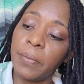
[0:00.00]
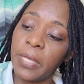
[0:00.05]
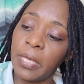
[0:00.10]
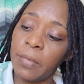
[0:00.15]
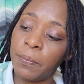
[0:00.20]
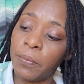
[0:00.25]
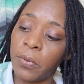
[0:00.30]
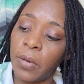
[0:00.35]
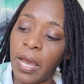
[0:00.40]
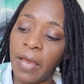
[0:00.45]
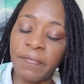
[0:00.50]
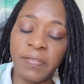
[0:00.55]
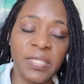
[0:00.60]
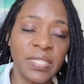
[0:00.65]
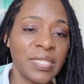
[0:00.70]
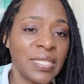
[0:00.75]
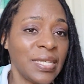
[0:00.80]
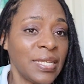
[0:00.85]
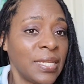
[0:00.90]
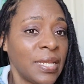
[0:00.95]
people, I've
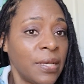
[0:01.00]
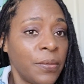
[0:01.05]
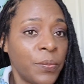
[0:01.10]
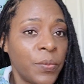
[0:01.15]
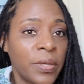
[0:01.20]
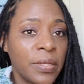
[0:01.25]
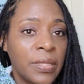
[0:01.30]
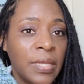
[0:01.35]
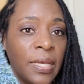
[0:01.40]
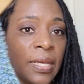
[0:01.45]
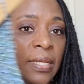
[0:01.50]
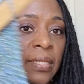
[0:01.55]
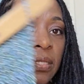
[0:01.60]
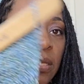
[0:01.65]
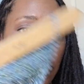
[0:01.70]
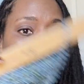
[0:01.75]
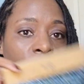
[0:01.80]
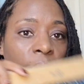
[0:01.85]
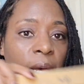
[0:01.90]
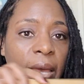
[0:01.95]
seen it where they don't